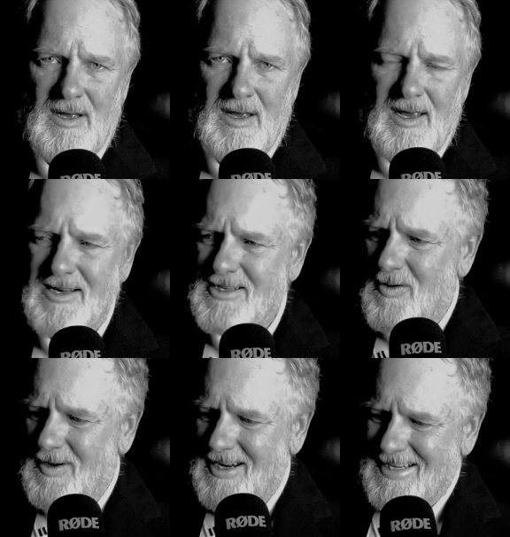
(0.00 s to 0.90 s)
He's
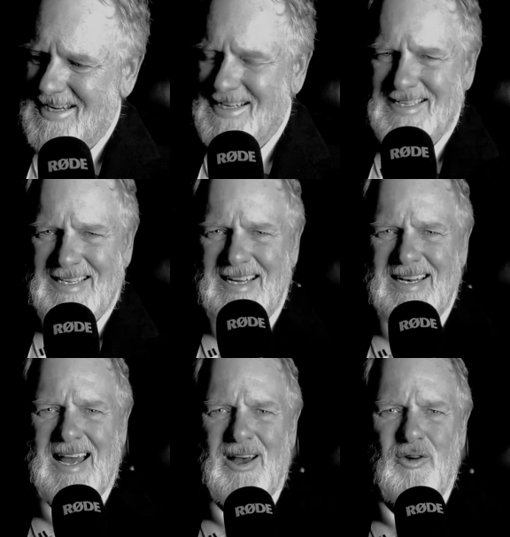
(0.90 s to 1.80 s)
going to D.C.
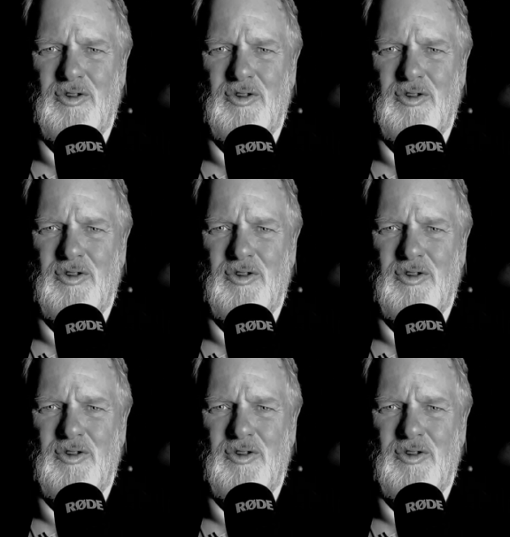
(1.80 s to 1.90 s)
now,